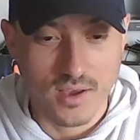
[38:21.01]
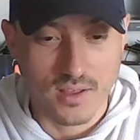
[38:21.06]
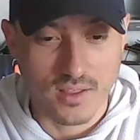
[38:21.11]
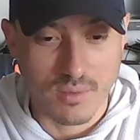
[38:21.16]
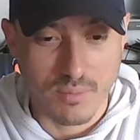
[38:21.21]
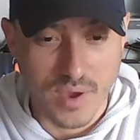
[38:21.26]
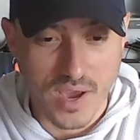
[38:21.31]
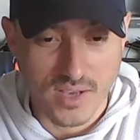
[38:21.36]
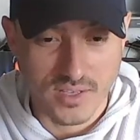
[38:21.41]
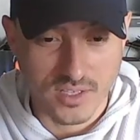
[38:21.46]
the
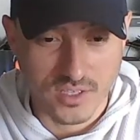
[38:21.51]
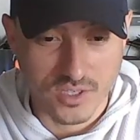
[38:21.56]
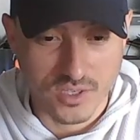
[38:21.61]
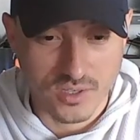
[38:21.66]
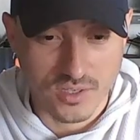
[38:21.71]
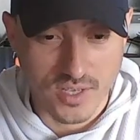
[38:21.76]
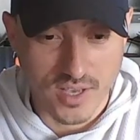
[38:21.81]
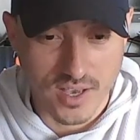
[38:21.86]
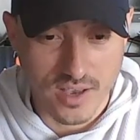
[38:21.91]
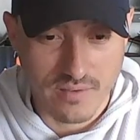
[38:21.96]

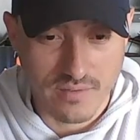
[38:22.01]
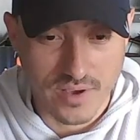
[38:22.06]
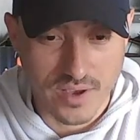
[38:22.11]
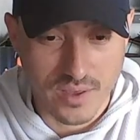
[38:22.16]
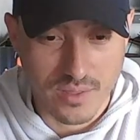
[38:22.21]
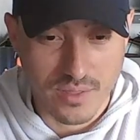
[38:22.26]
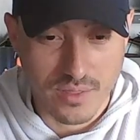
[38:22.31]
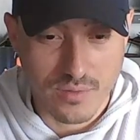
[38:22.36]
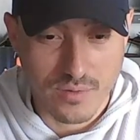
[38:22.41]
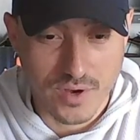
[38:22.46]
passengers have
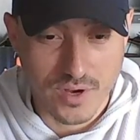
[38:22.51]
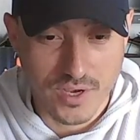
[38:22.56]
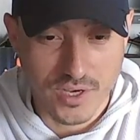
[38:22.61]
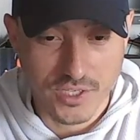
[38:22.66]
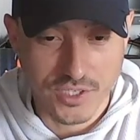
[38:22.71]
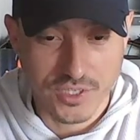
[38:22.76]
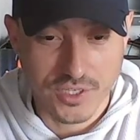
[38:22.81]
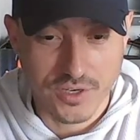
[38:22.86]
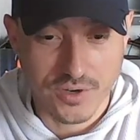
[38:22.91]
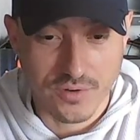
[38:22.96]
a
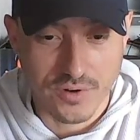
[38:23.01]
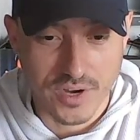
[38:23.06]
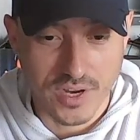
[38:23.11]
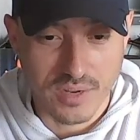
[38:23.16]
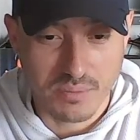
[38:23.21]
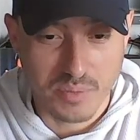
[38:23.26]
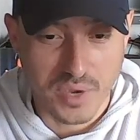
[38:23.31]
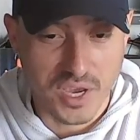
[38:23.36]
300-degree